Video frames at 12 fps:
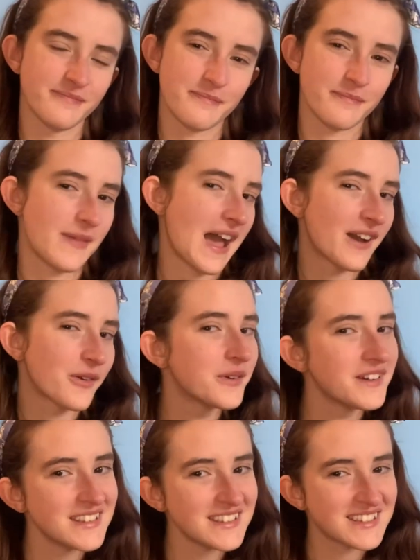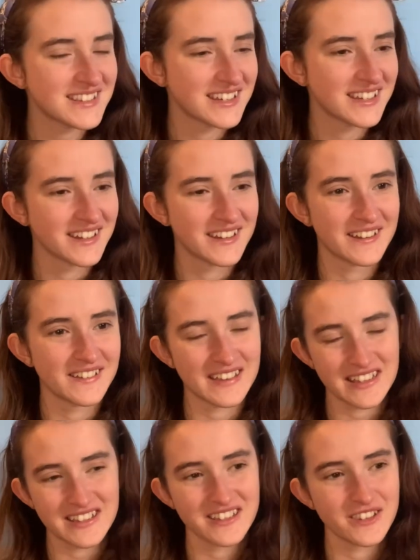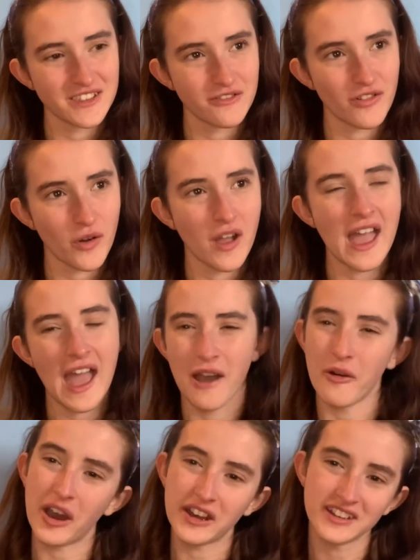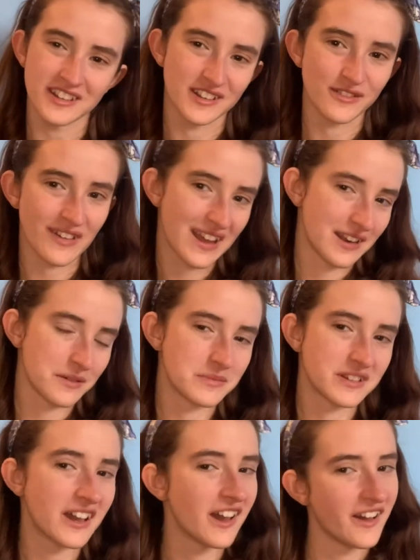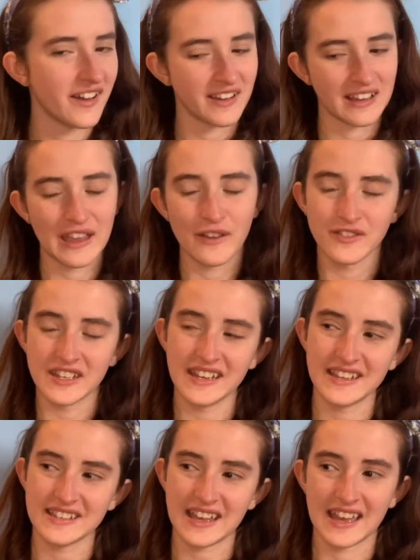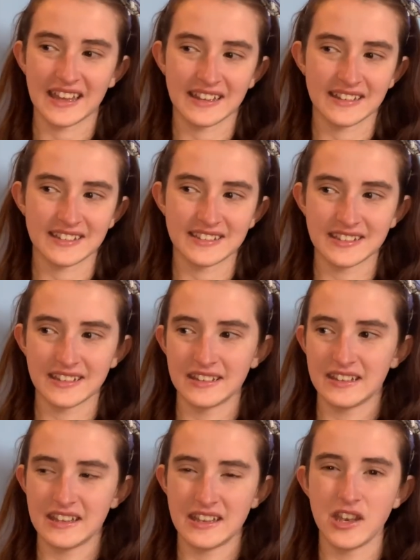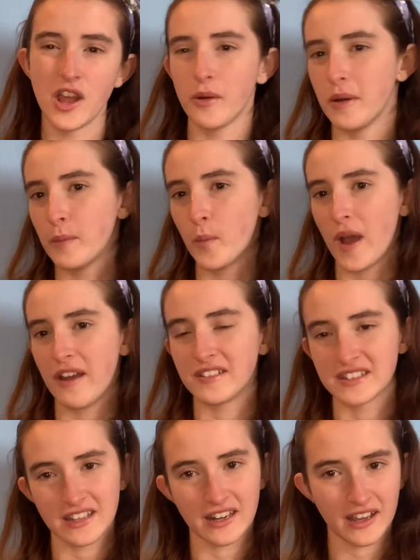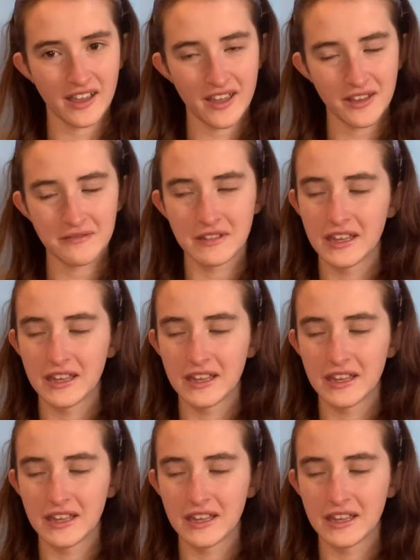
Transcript: backwards, that's the wrong, how underdeveloped her gift is, and knowing where it's going to go.